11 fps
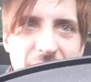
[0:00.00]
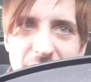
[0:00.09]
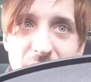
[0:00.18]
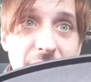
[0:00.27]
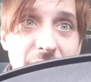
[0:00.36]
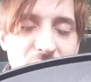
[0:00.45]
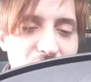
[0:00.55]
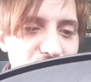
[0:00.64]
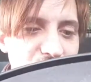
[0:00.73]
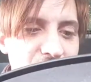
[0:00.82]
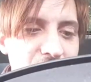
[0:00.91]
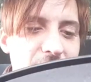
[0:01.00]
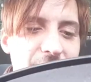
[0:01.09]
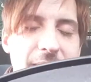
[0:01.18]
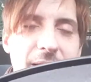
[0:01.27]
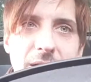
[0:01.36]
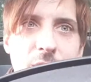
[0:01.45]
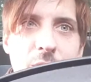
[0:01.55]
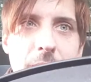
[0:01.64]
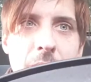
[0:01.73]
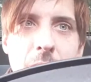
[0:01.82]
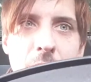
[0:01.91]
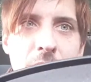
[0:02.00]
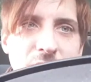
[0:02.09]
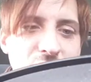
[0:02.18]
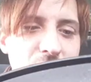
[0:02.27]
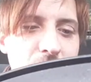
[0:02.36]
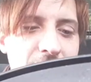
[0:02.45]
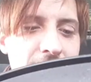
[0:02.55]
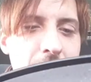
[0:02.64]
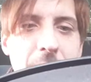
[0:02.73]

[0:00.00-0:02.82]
long as you know how that equipment works, you can work out. But like I say,